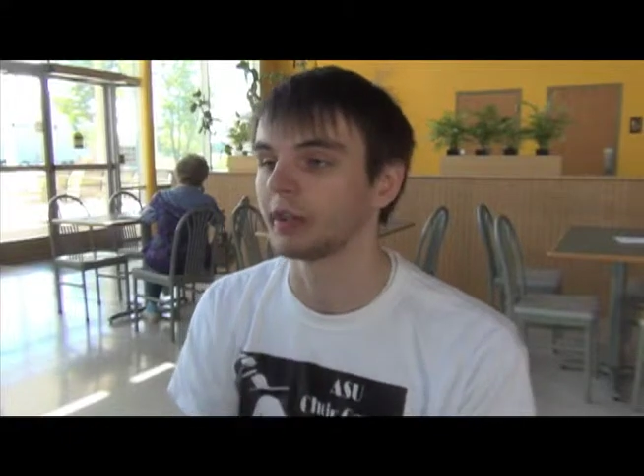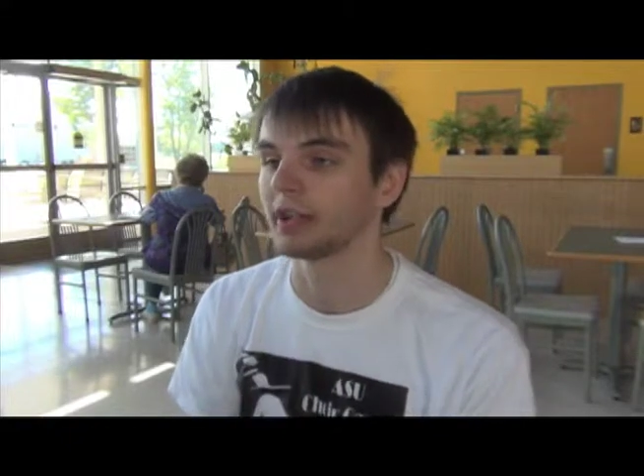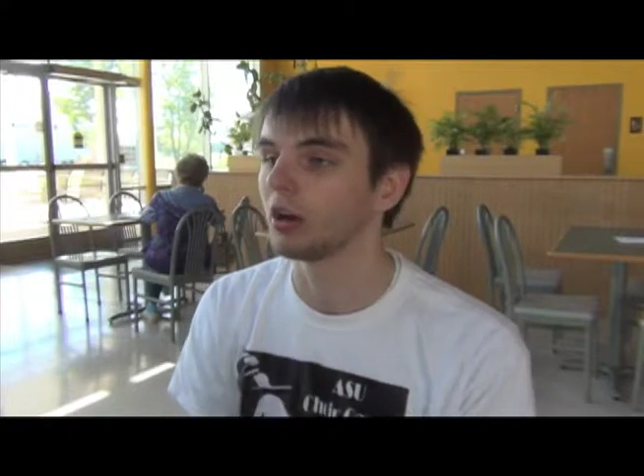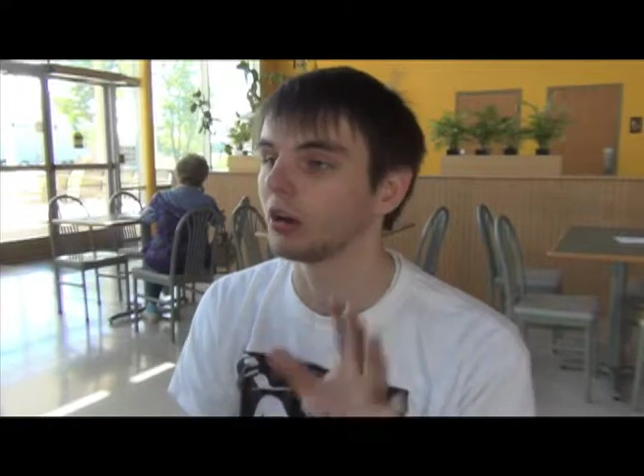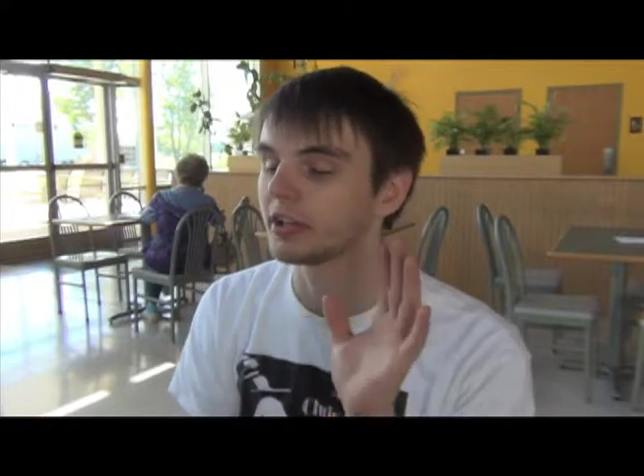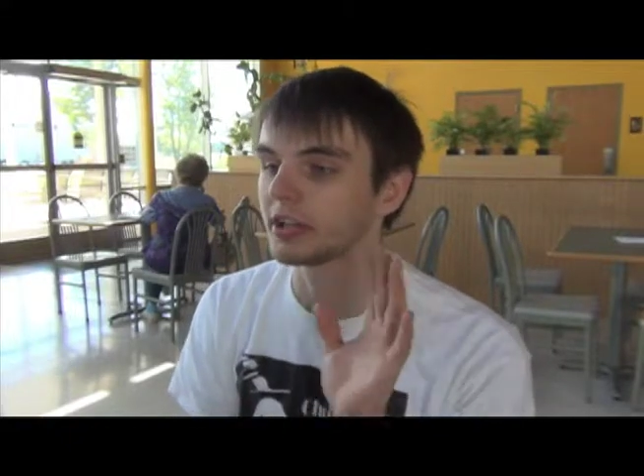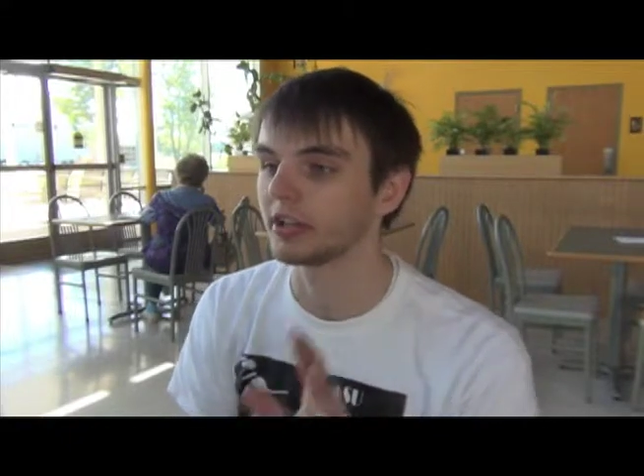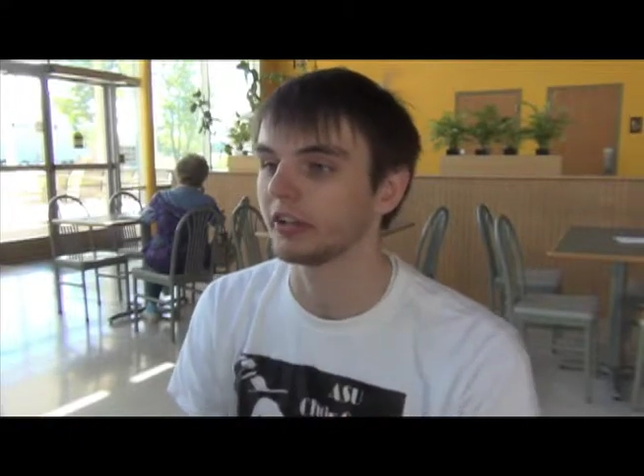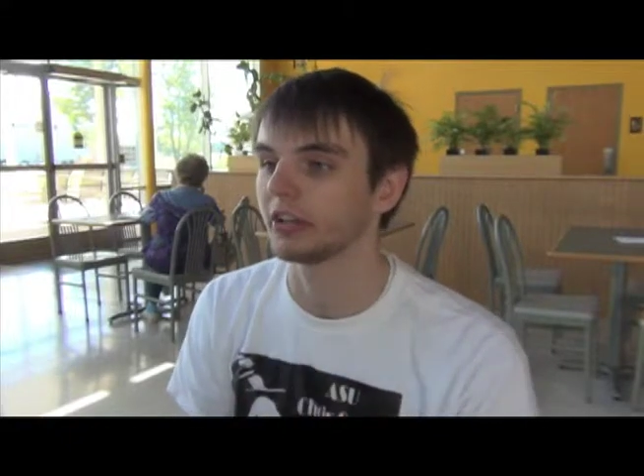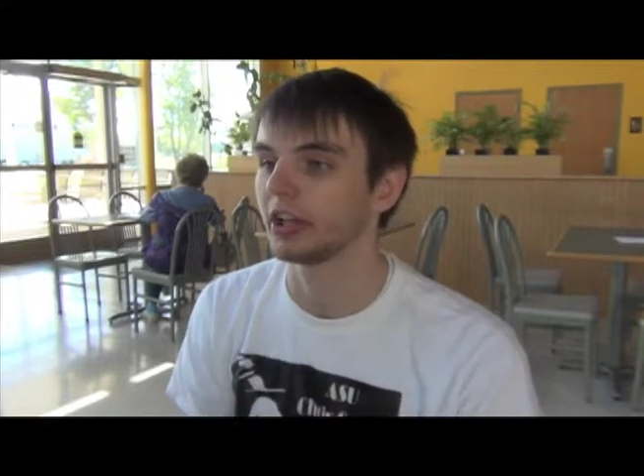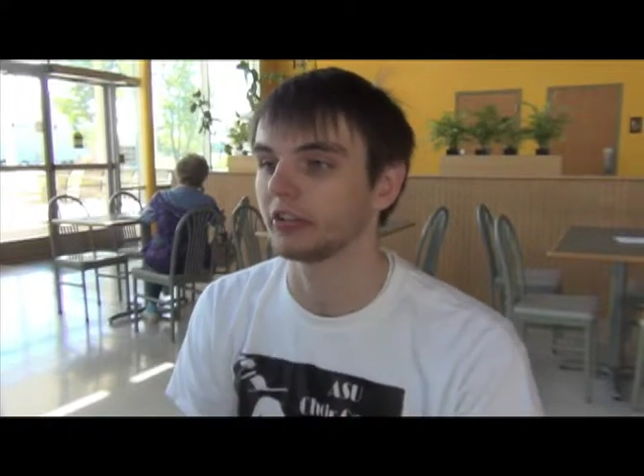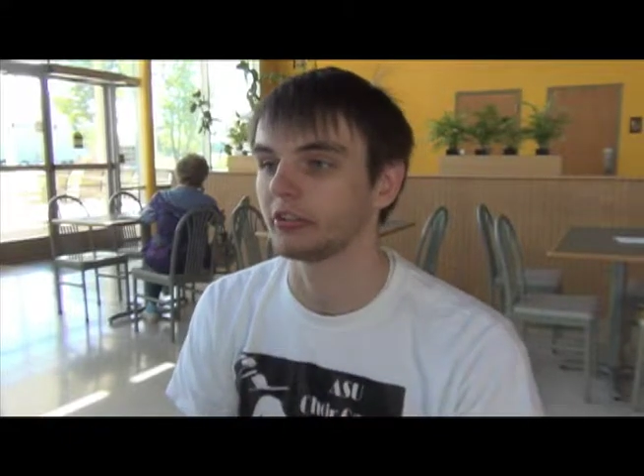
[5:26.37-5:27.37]
They all end in
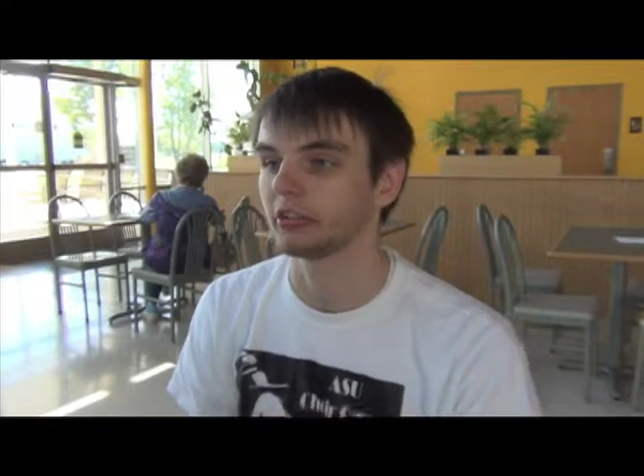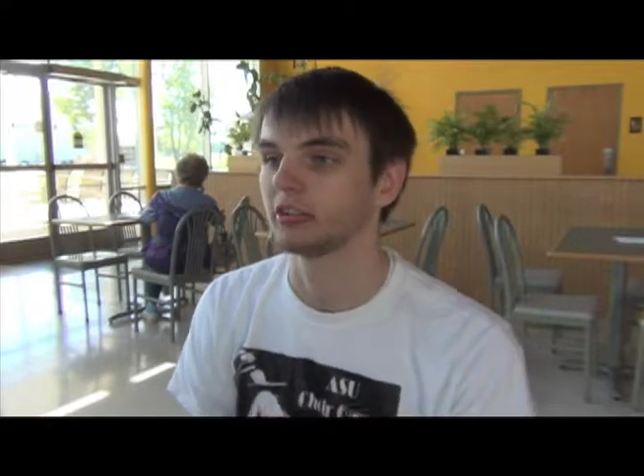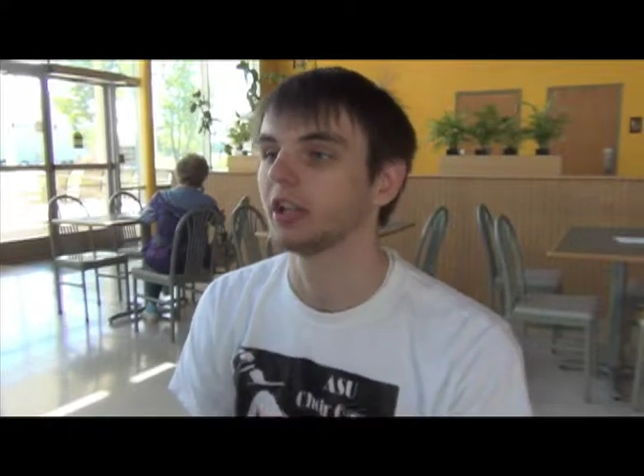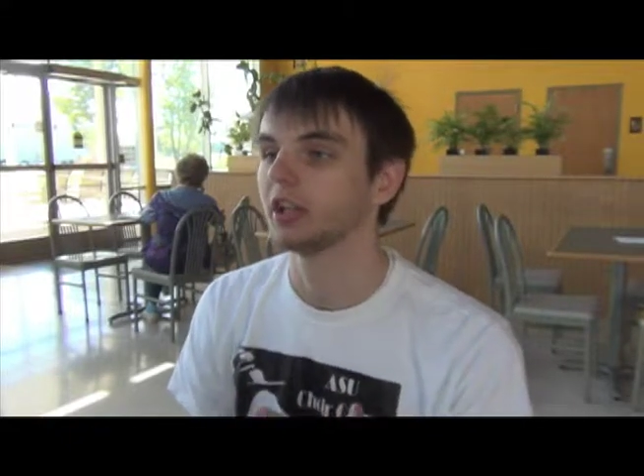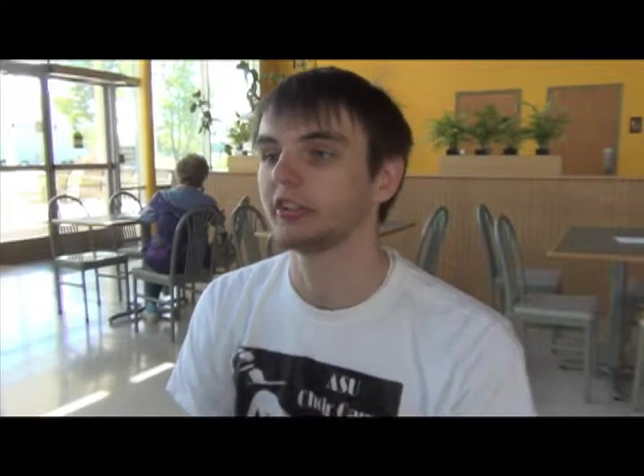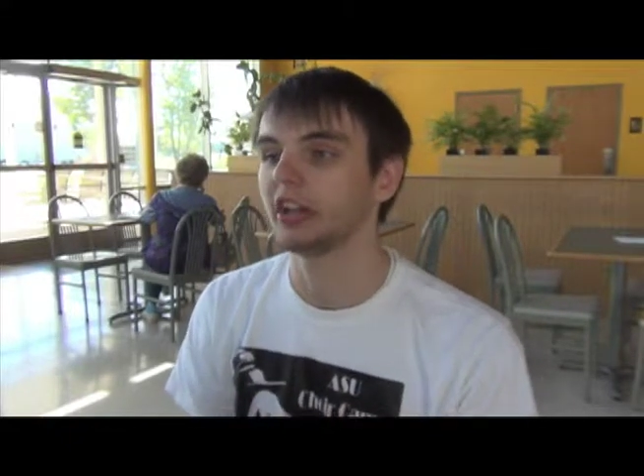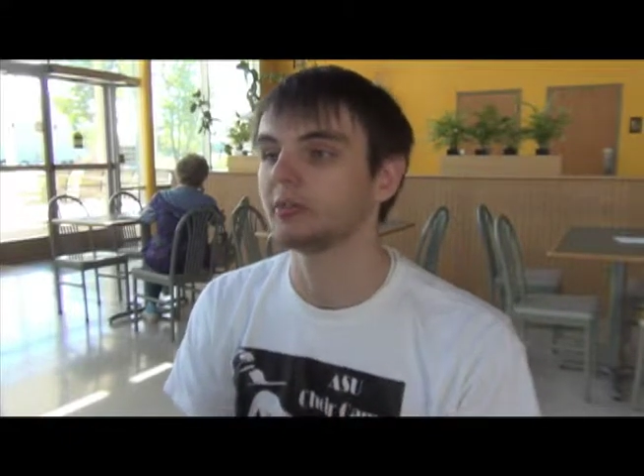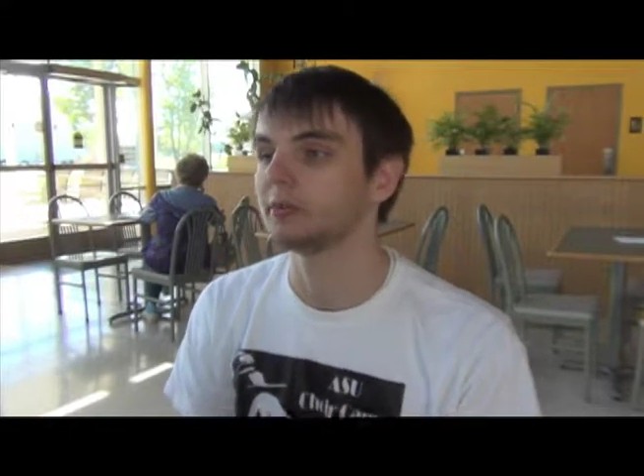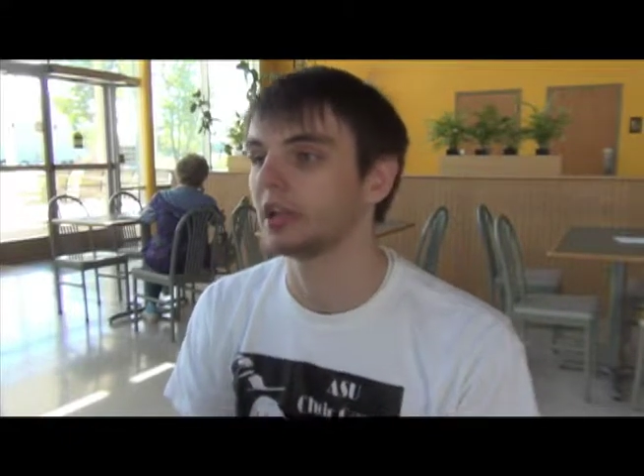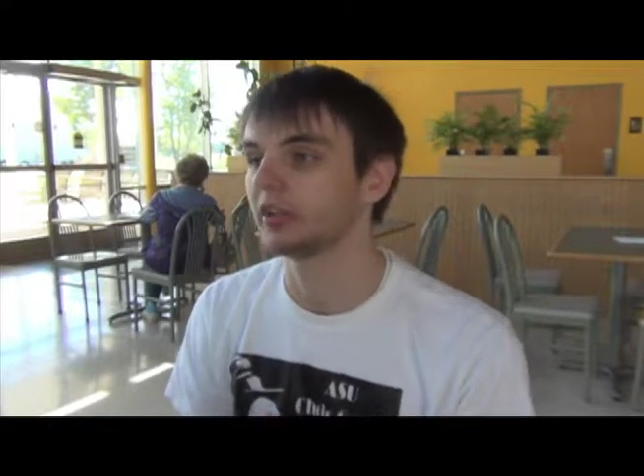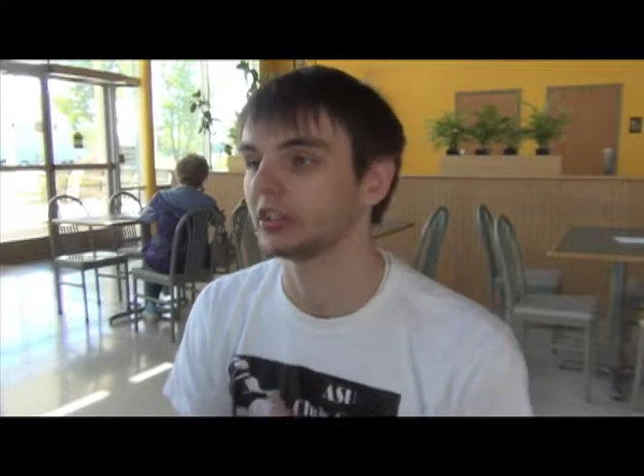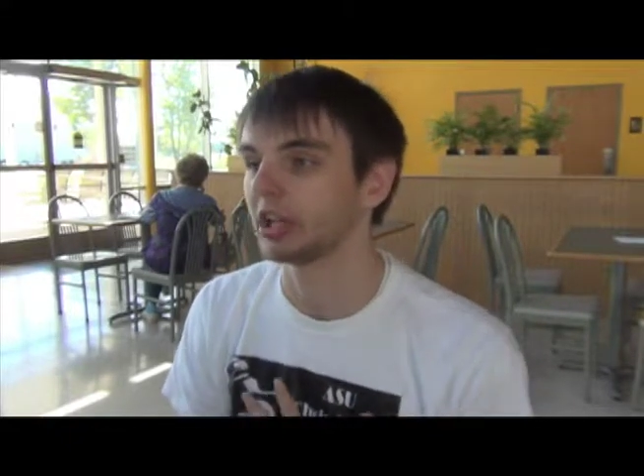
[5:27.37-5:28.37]
disaster. Take
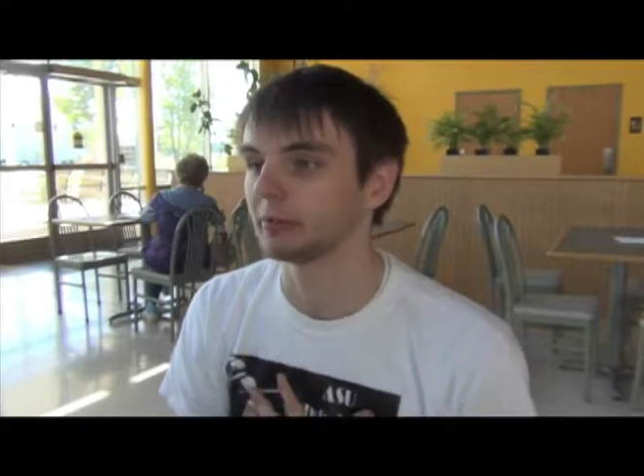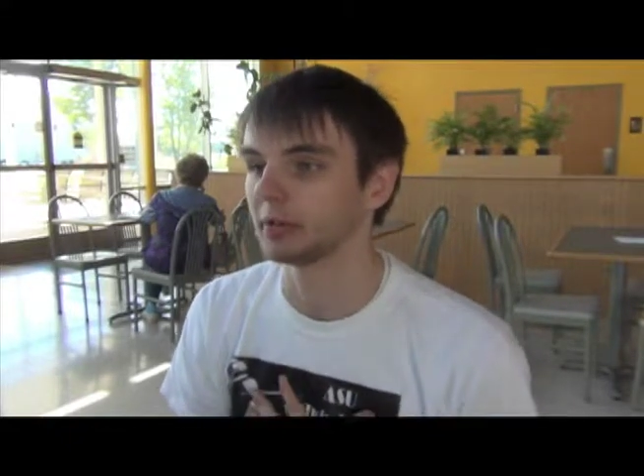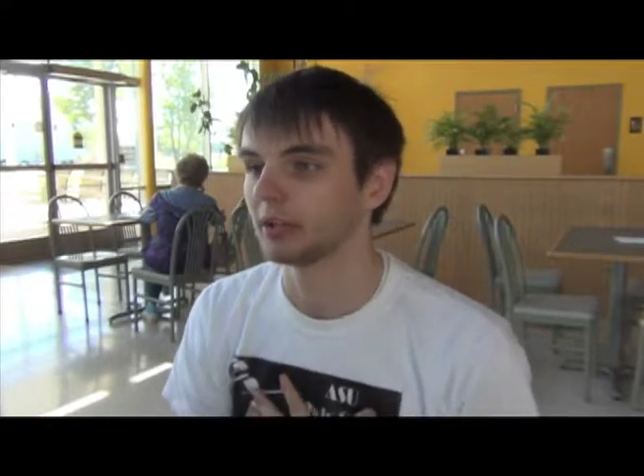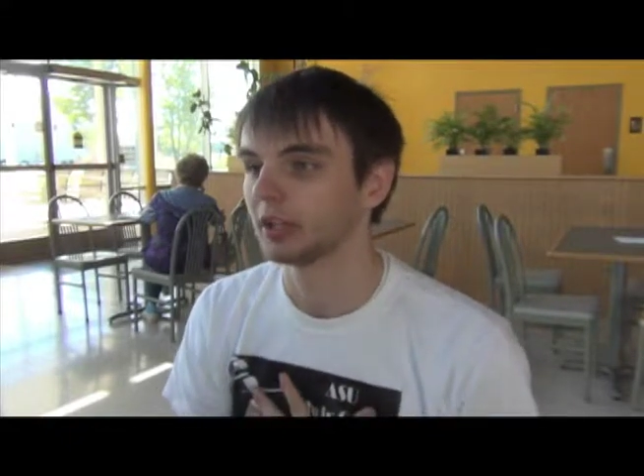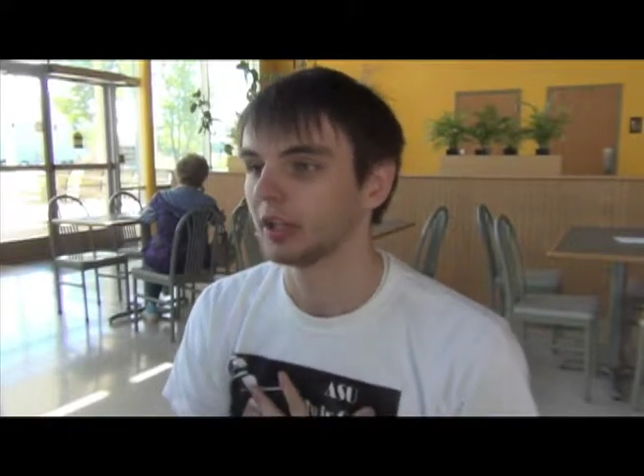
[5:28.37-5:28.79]
my example.